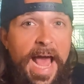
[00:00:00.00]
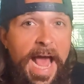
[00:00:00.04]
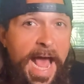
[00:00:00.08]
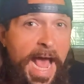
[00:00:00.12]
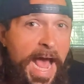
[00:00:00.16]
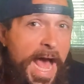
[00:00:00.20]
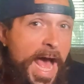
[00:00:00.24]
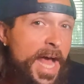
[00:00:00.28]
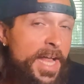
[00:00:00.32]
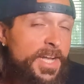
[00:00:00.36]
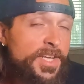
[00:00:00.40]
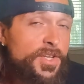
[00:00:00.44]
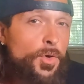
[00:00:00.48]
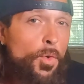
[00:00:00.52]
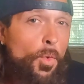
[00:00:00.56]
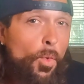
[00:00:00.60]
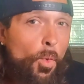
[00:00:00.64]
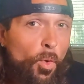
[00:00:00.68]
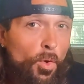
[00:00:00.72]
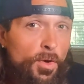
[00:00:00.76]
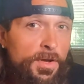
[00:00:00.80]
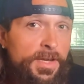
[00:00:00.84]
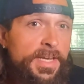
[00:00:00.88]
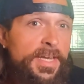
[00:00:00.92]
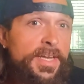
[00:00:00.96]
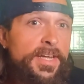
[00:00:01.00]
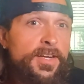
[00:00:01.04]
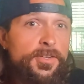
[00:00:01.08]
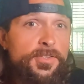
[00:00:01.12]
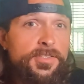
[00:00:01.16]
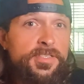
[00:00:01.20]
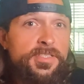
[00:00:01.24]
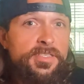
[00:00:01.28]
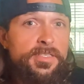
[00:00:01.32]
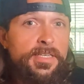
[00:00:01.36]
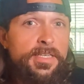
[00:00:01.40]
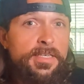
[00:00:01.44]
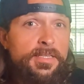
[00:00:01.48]
at or near
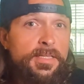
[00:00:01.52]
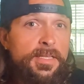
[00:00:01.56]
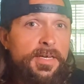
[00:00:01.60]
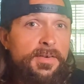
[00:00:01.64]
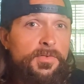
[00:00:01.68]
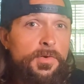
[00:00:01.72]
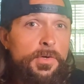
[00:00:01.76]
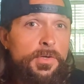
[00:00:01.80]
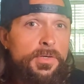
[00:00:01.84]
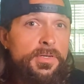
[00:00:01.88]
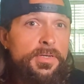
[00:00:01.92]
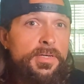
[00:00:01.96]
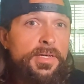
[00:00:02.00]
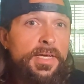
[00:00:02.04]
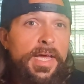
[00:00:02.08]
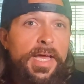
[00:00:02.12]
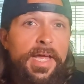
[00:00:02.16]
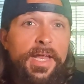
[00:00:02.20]
sea level,